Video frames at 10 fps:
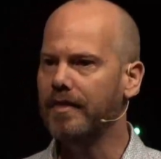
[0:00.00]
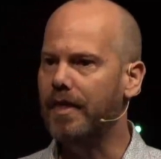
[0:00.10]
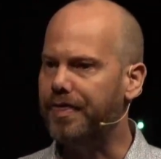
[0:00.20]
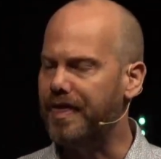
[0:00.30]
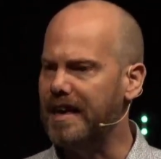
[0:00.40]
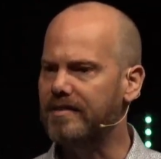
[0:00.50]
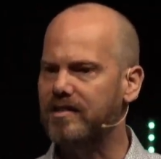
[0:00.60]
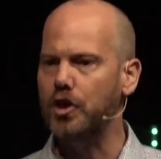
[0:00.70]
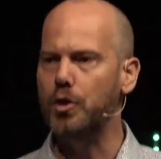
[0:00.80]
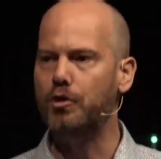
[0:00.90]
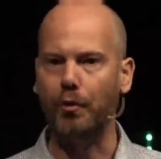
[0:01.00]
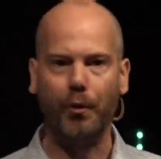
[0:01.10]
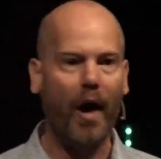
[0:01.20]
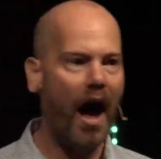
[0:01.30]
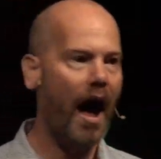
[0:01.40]
the things that you
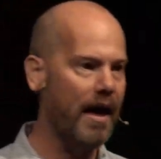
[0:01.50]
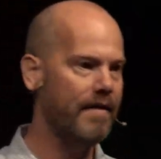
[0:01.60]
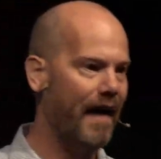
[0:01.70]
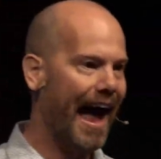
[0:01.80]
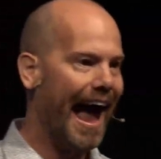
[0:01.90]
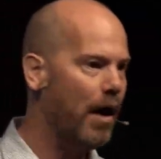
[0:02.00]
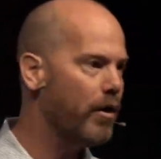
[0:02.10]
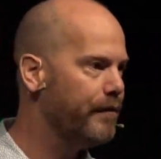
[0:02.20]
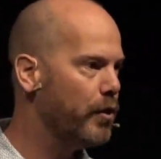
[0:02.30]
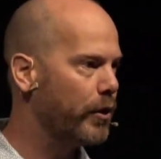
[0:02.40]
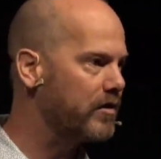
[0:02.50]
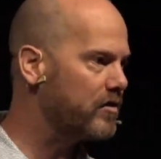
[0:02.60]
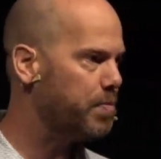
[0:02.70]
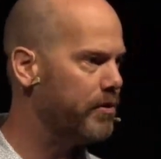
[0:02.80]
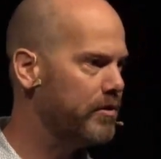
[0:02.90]
derive out of your
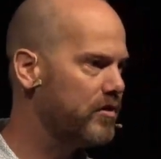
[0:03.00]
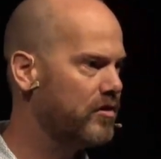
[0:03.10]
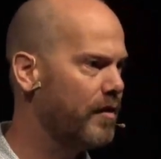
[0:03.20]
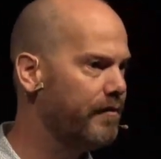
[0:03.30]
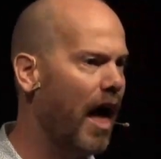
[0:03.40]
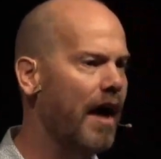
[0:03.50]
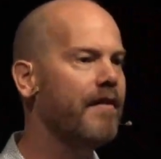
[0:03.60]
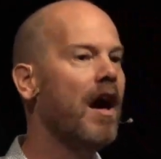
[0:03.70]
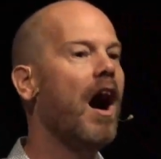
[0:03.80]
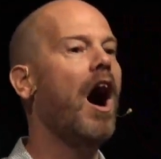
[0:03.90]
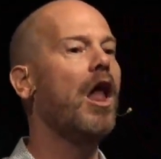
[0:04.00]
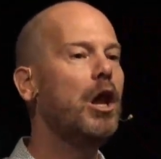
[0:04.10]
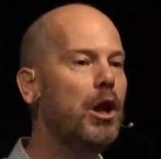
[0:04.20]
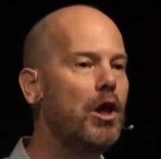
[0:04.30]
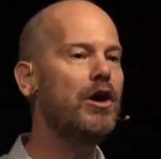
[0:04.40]
experiences of life are
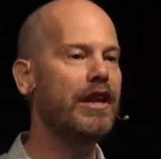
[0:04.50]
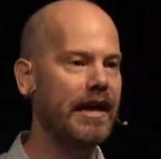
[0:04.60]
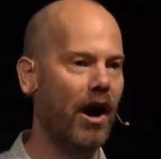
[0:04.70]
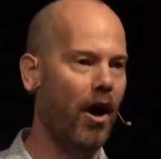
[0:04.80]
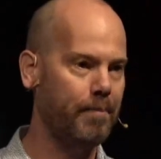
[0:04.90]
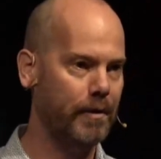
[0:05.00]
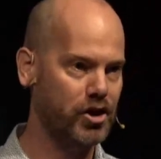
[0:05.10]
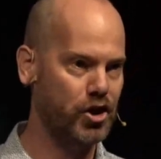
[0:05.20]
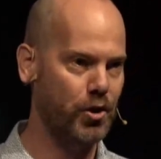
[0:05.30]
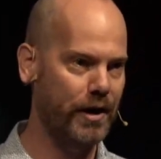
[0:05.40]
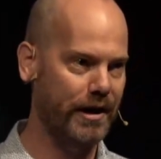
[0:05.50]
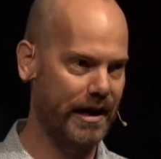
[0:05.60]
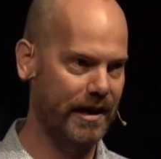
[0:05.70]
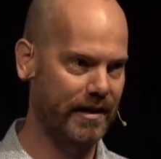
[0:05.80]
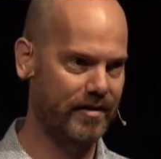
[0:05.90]
learning
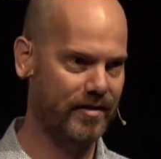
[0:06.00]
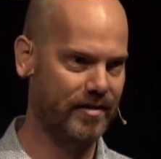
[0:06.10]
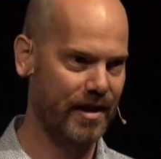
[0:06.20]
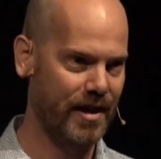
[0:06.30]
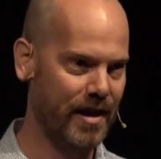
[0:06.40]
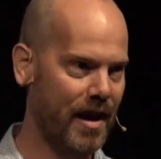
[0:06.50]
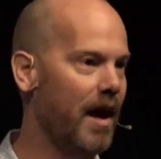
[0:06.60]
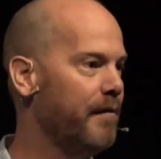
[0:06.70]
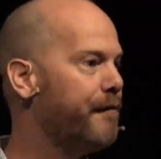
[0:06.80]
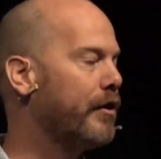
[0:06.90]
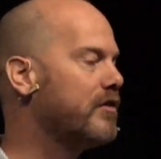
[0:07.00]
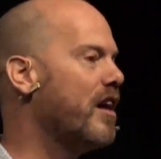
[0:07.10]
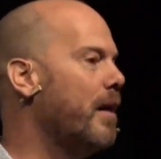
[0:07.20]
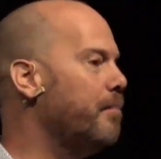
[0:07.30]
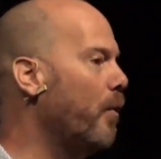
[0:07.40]
opportunities. For
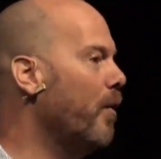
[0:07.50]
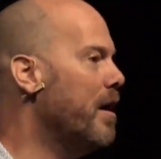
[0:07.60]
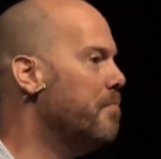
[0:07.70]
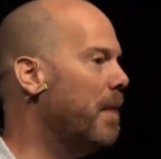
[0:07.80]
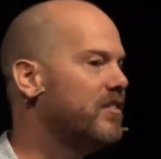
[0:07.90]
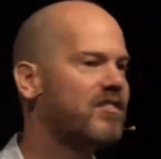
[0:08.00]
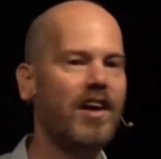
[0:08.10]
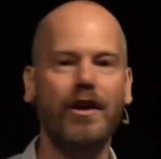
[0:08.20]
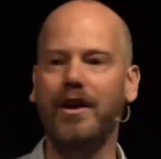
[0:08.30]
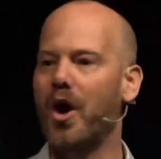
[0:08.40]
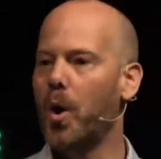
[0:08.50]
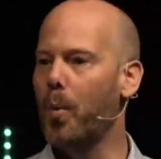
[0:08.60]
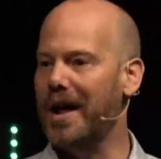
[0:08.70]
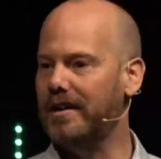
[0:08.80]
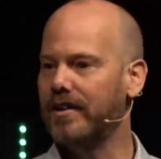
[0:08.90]
example, my son
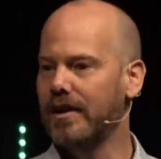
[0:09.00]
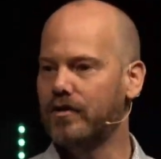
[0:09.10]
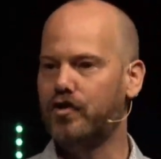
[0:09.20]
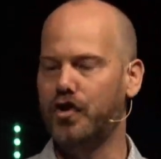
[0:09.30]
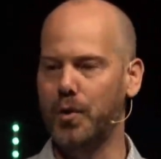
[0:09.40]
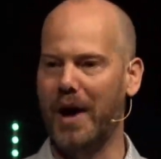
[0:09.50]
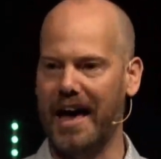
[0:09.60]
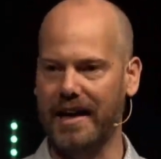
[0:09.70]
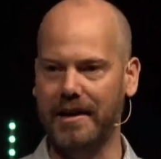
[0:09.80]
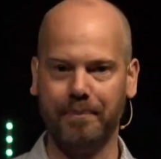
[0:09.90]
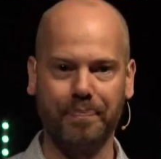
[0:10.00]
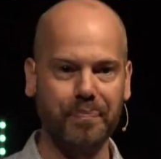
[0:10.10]
went to a